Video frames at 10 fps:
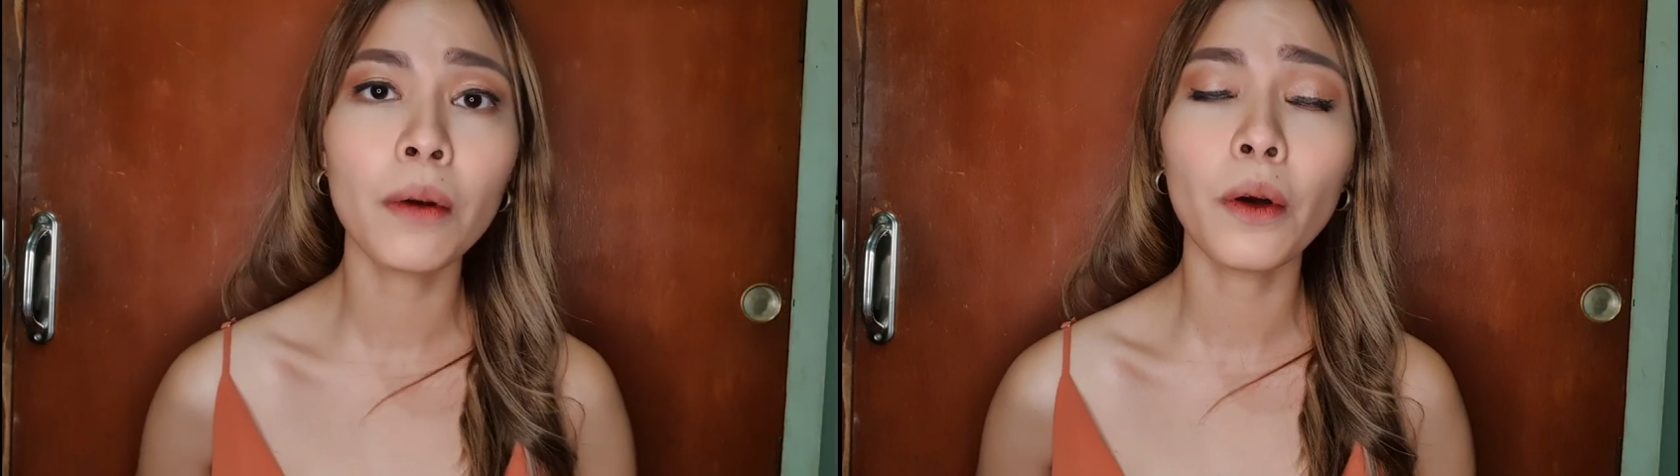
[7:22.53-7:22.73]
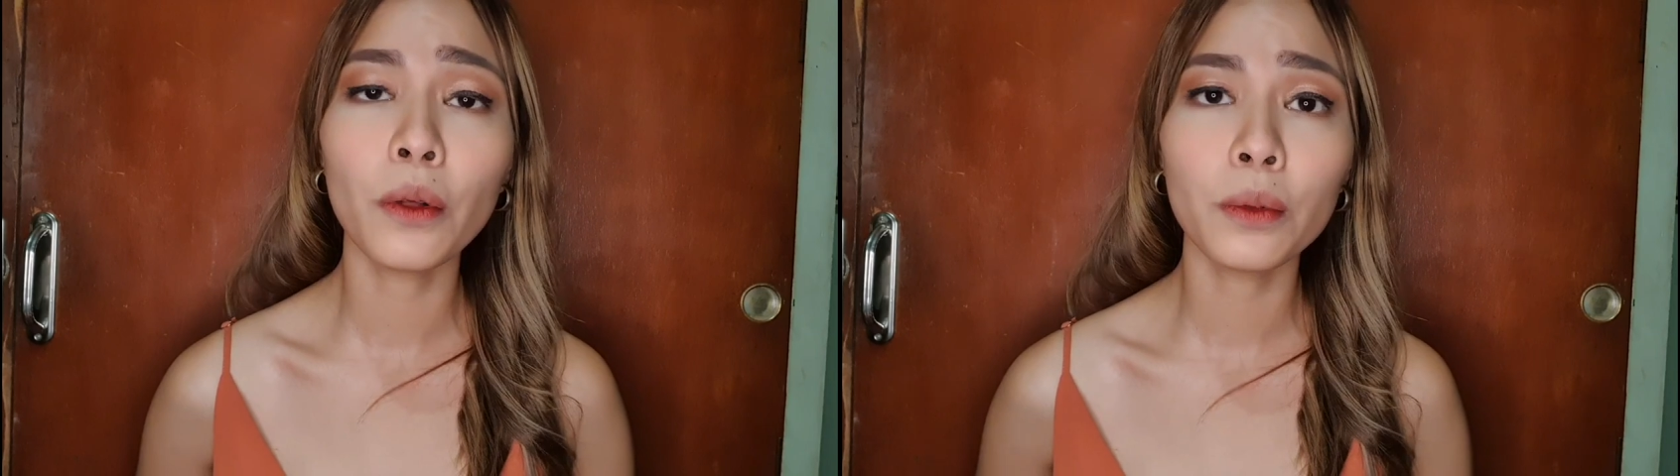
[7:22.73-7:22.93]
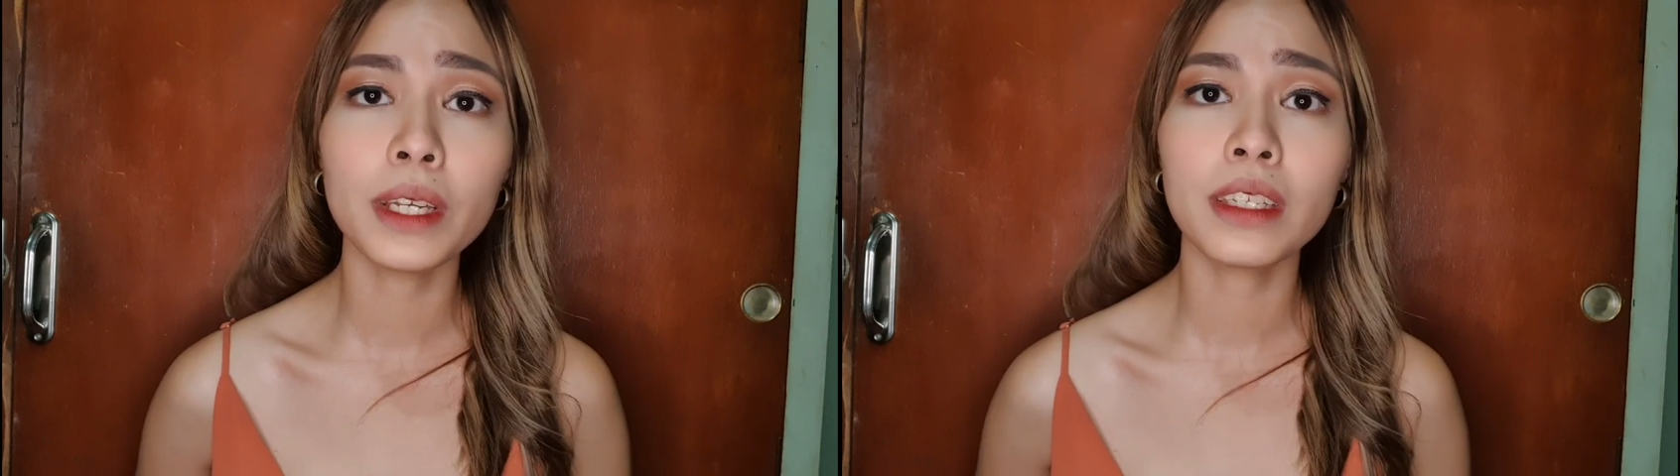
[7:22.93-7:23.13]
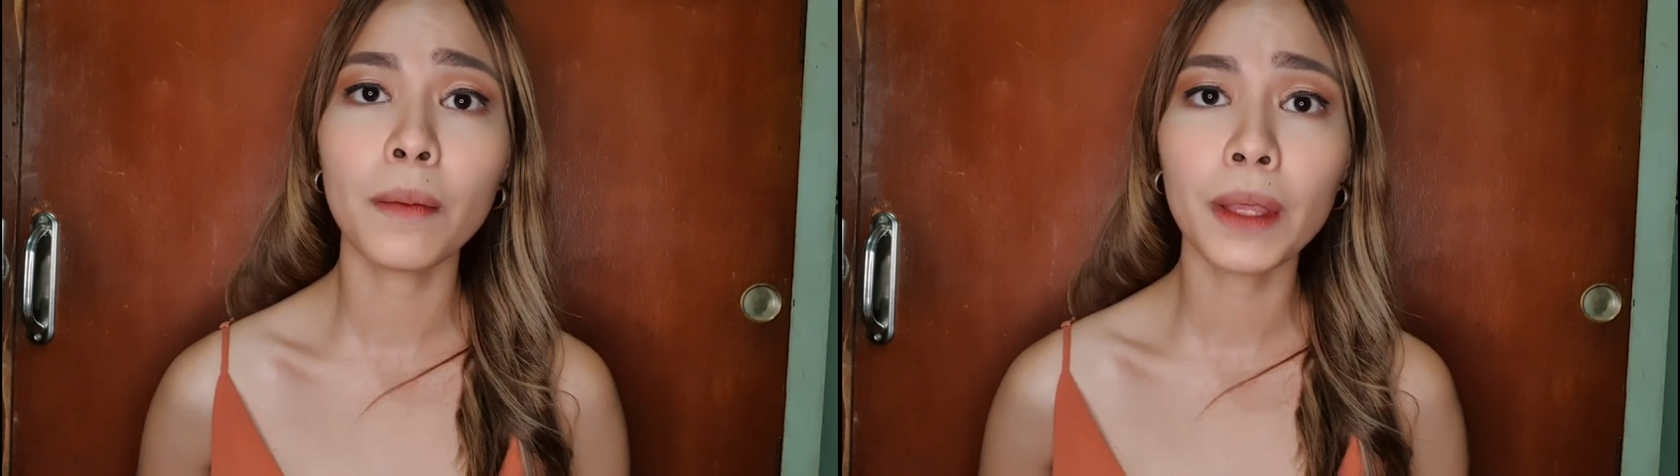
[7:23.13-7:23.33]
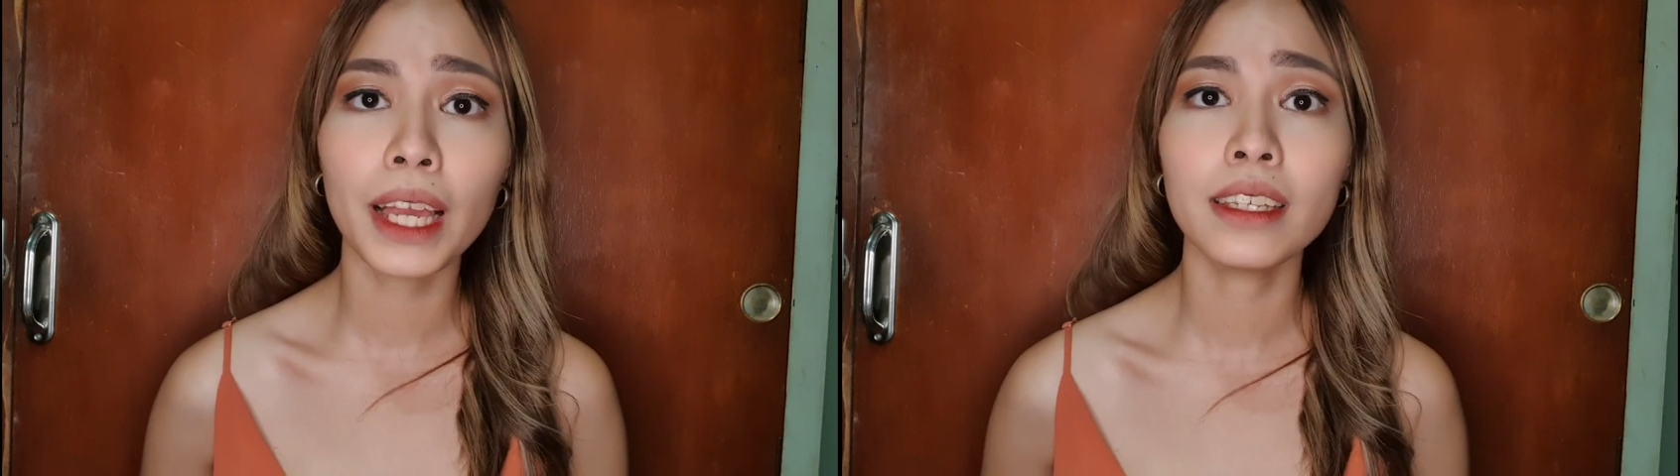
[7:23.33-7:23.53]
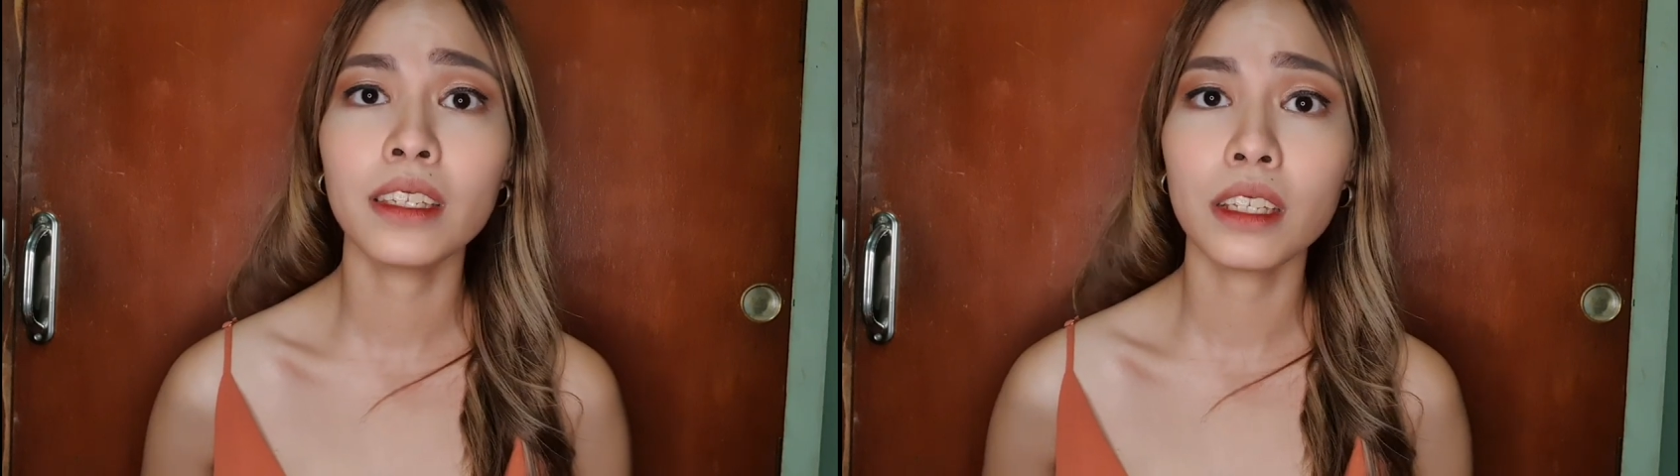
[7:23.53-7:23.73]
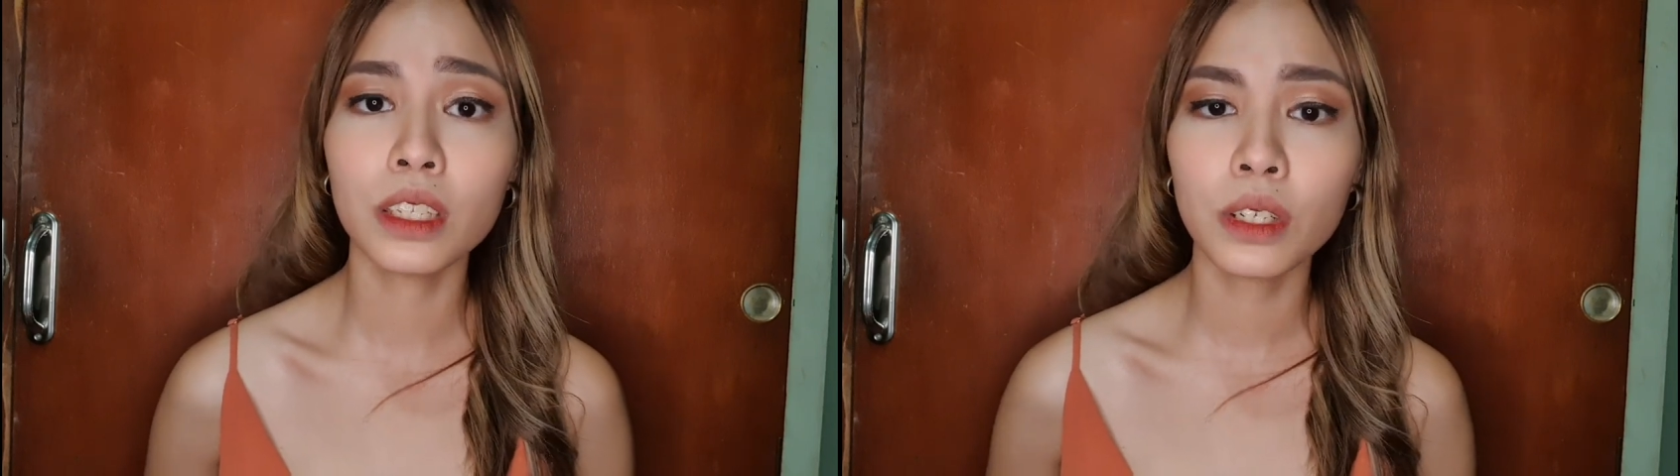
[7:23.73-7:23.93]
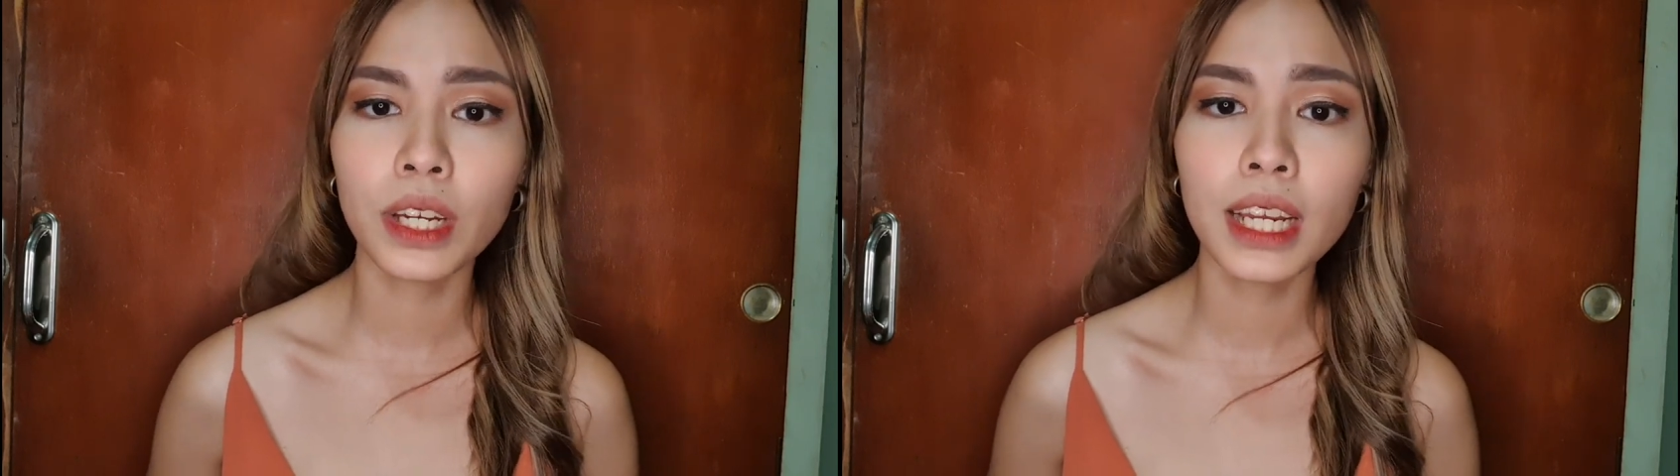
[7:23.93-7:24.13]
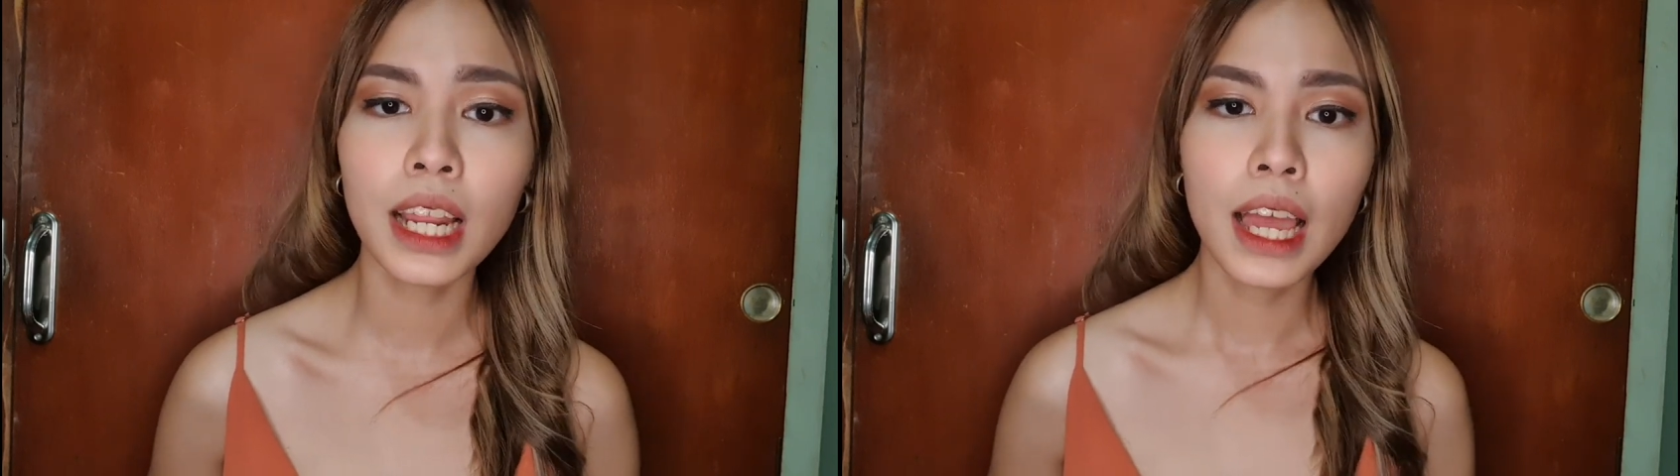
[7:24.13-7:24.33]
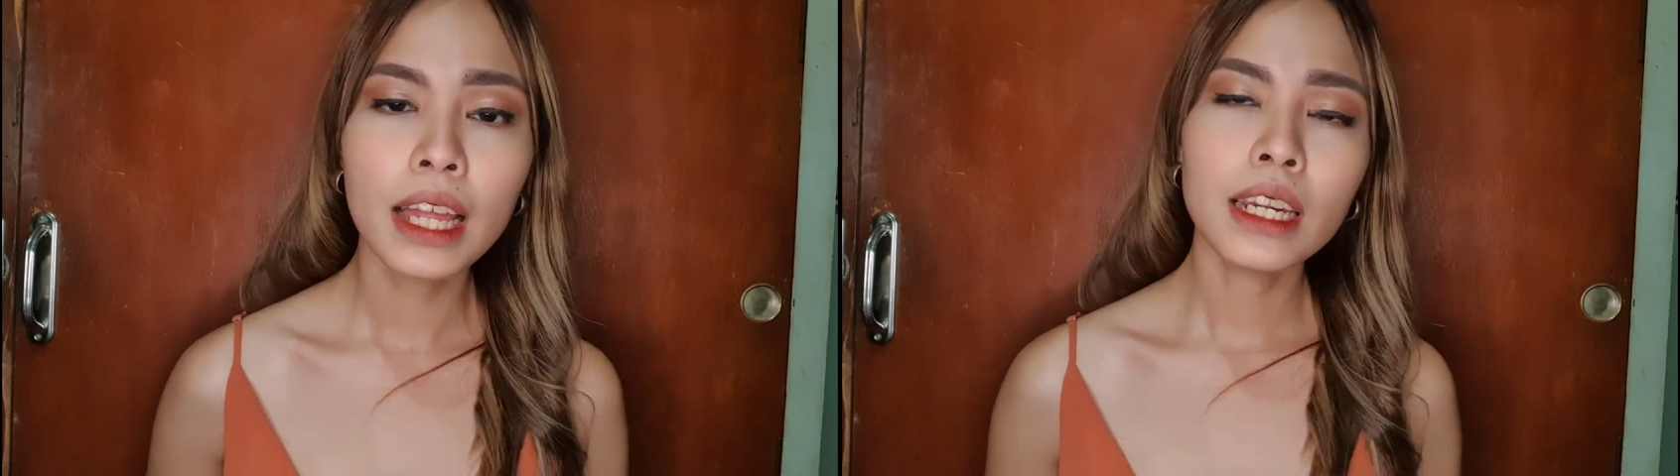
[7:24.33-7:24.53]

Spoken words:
I'll always apply sunscreen.